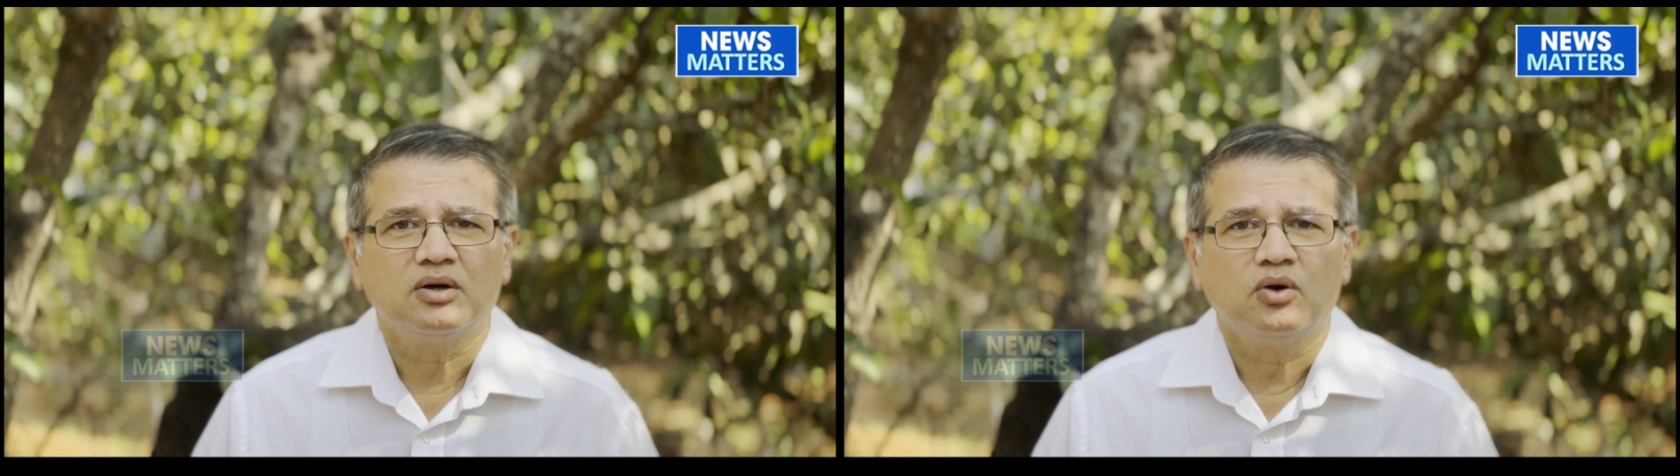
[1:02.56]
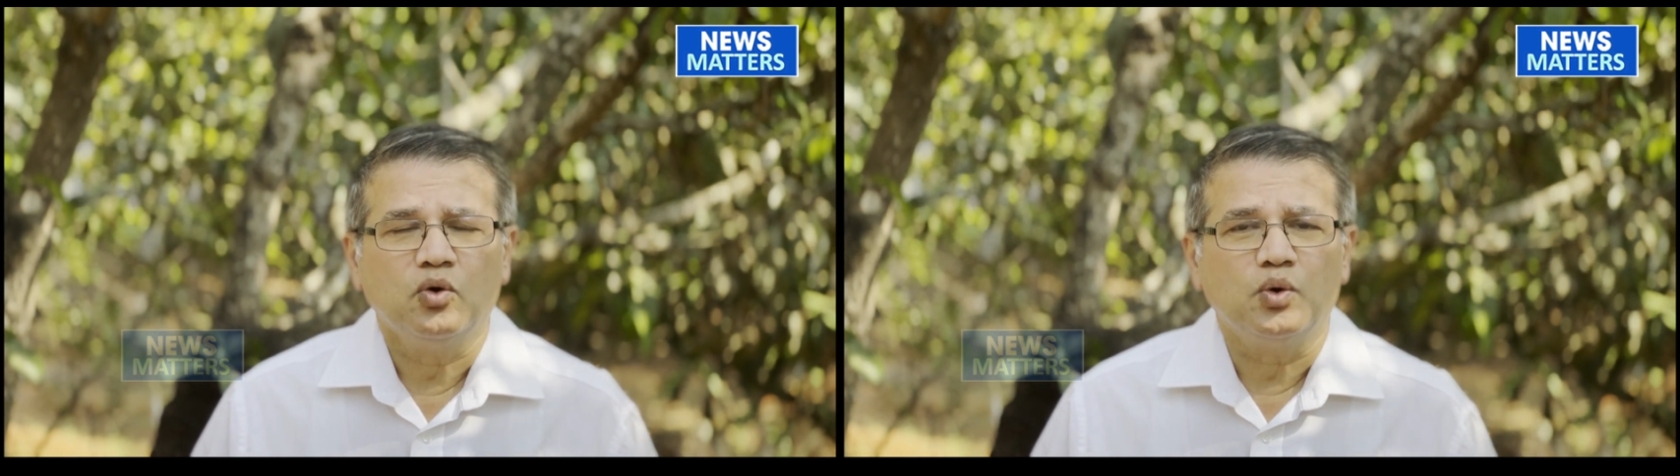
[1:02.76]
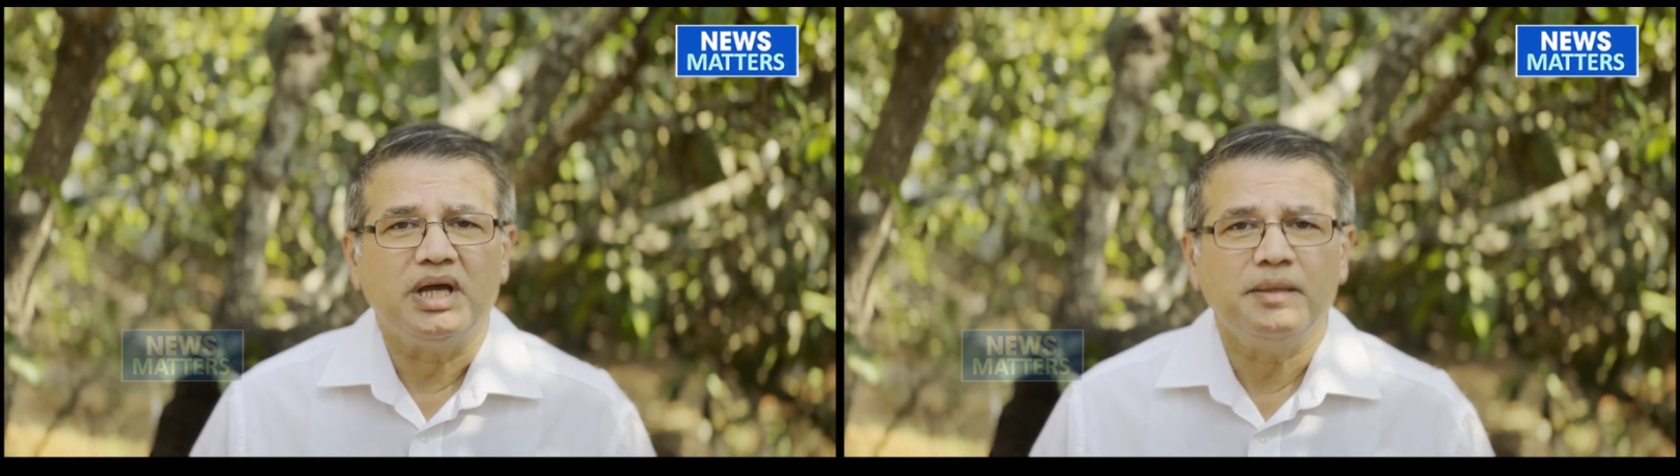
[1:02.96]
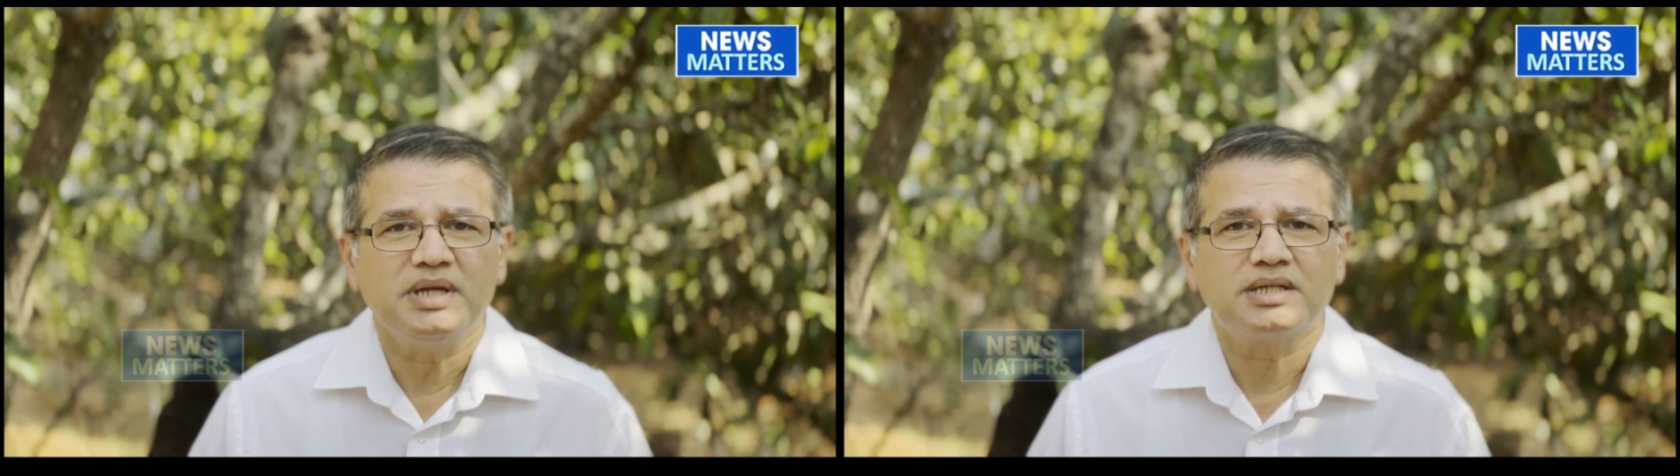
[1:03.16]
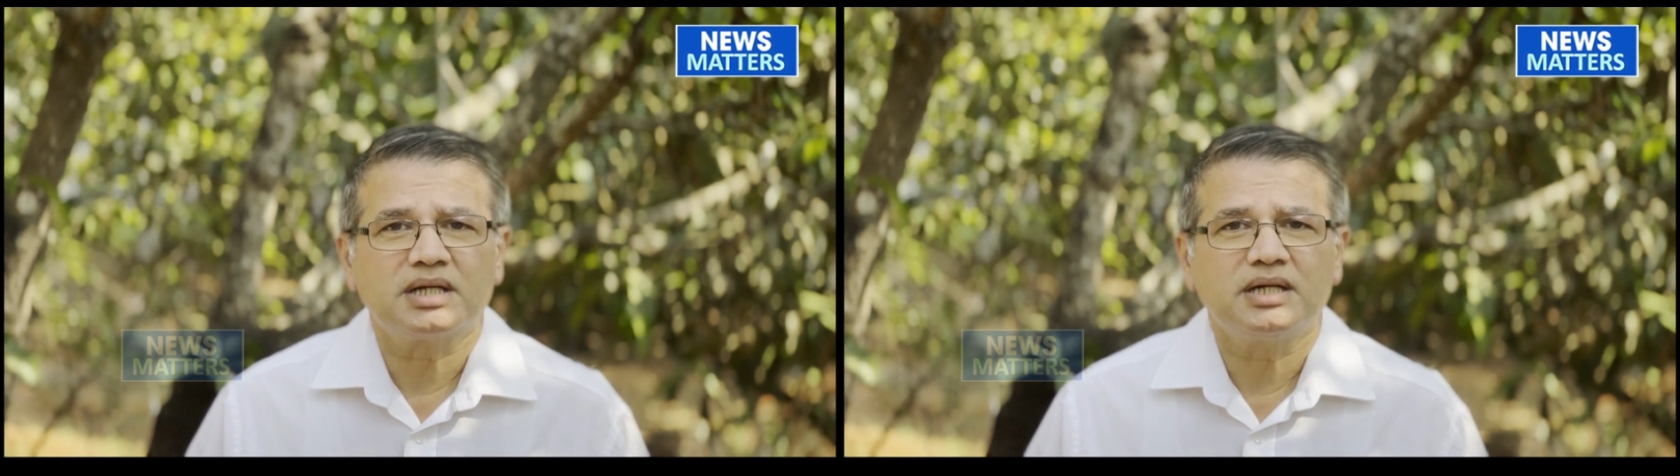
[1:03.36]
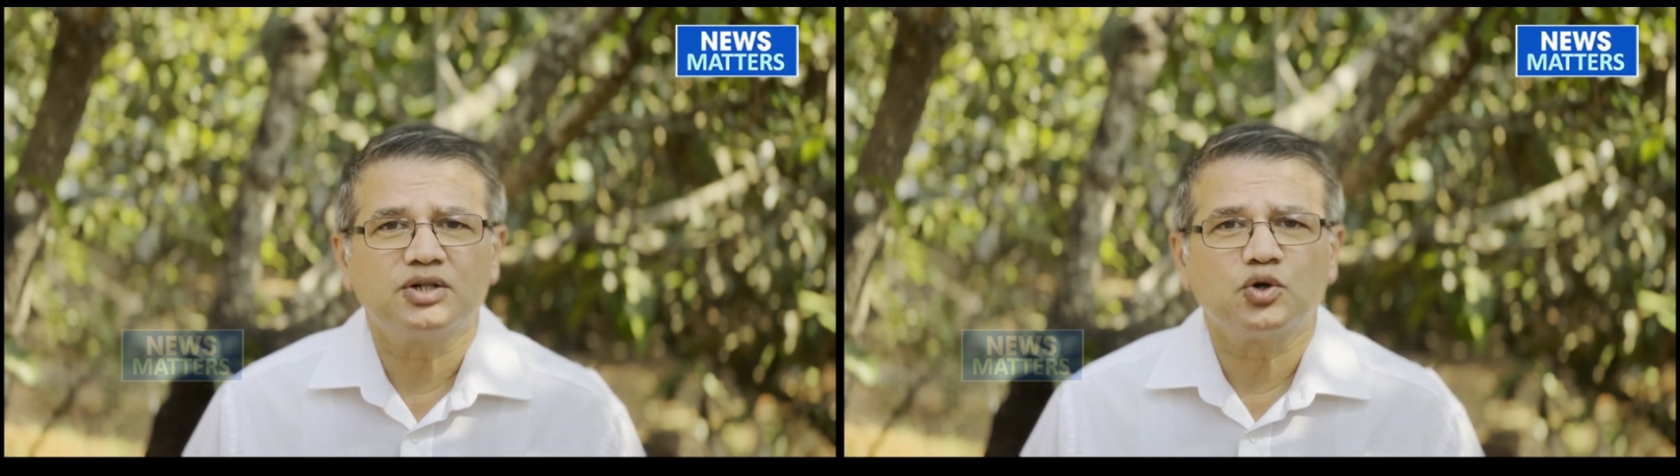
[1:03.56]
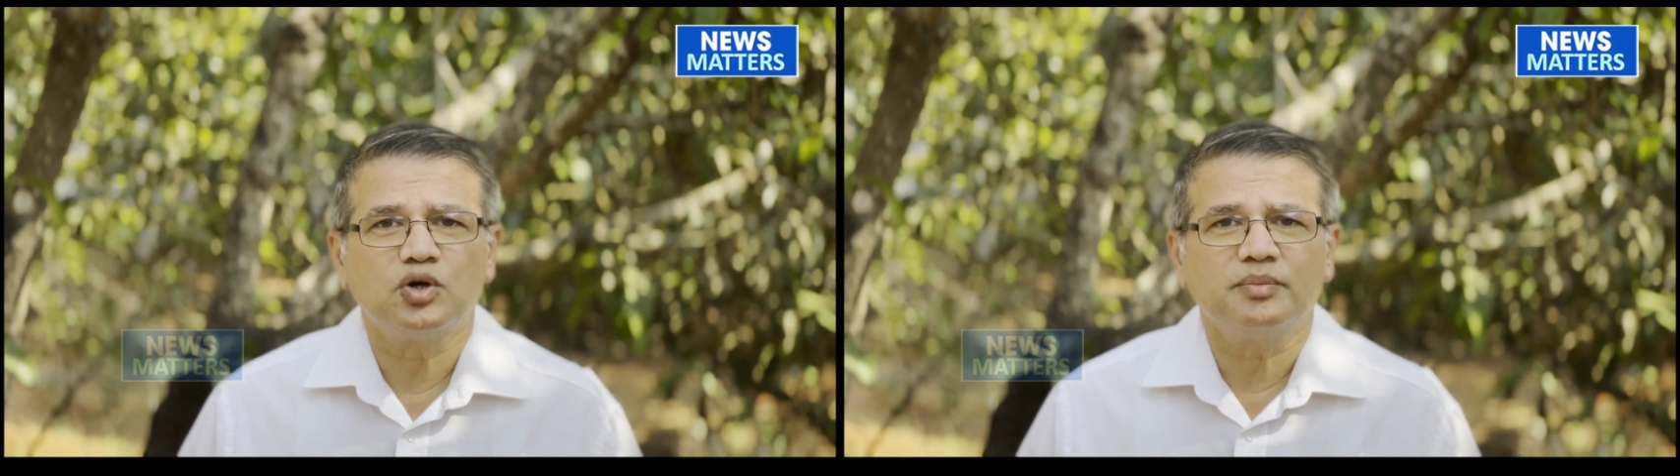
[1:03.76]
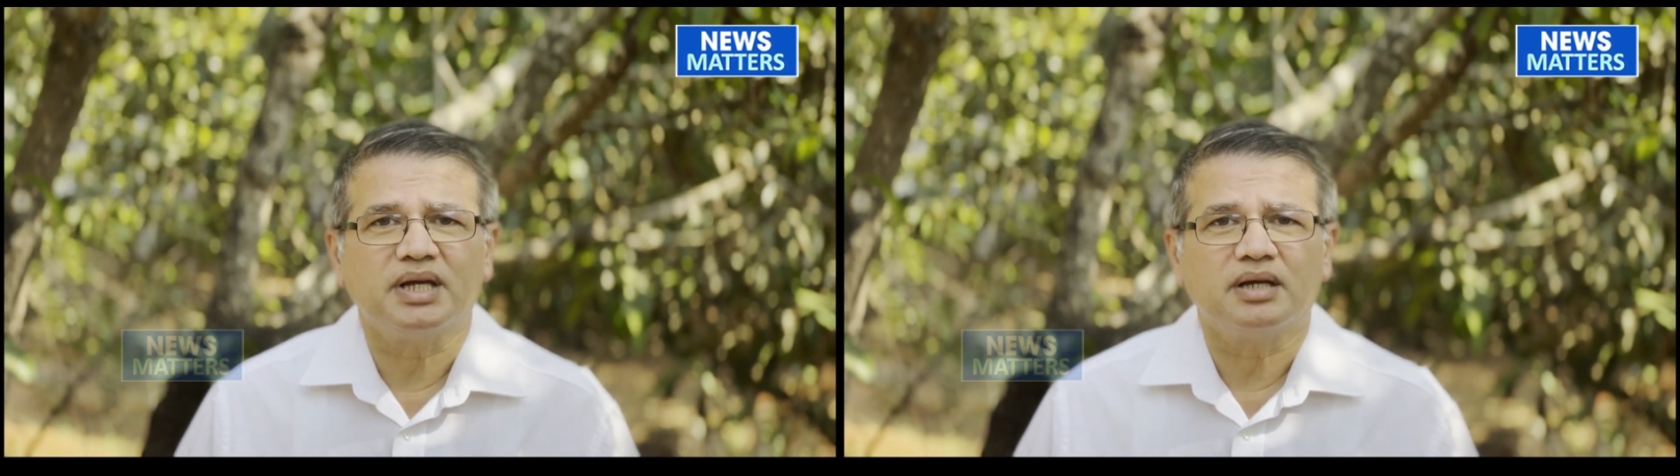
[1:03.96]
who immediately told
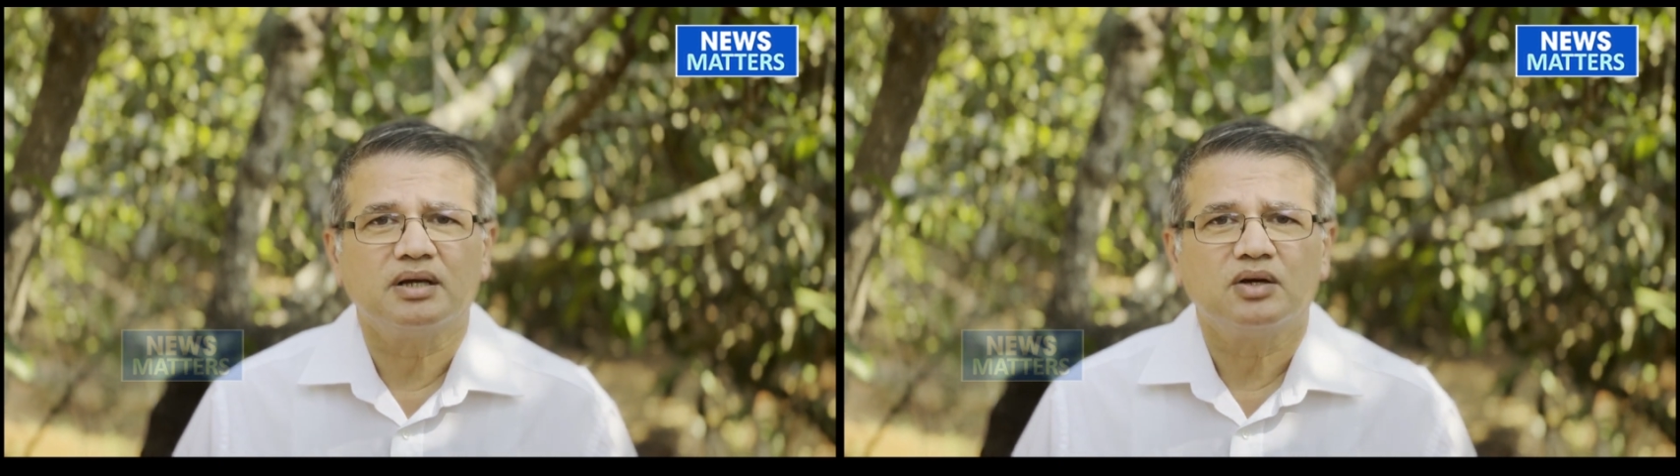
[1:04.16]
me,